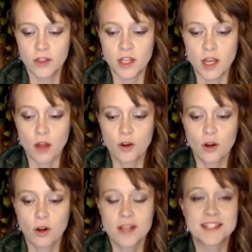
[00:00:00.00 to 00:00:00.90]
the
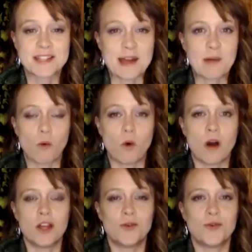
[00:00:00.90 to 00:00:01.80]
other step I
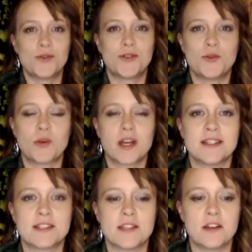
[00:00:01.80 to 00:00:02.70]
want you to
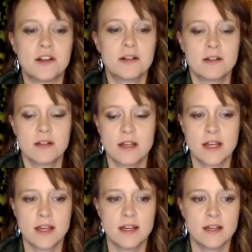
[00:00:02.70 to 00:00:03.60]
consider
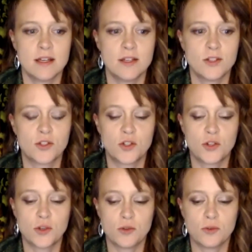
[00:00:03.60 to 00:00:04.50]
is
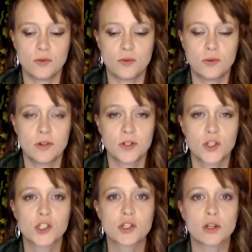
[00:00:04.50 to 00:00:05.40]
to
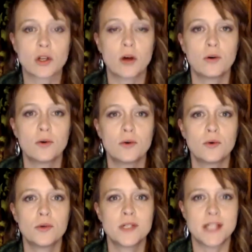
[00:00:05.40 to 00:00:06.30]

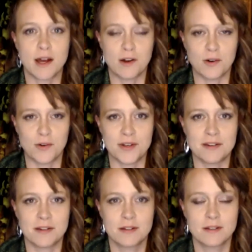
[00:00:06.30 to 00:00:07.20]
slow down.